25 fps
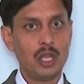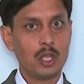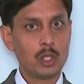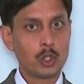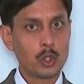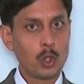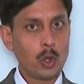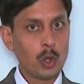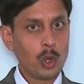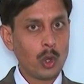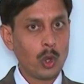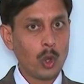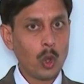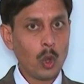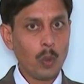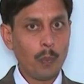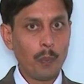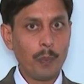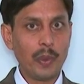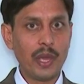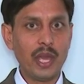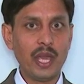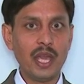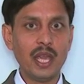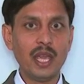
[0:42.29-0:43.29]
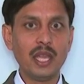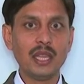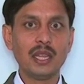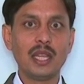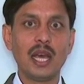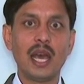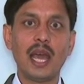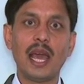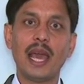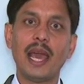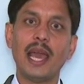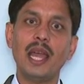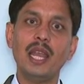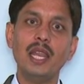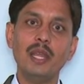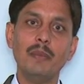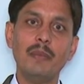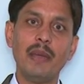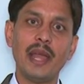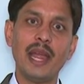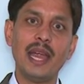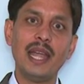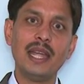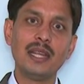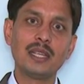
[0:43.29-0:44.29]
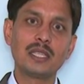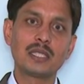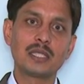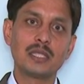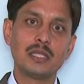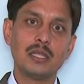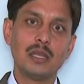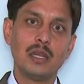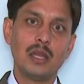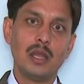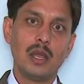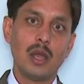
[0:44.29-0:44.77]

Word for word: So grouping the elements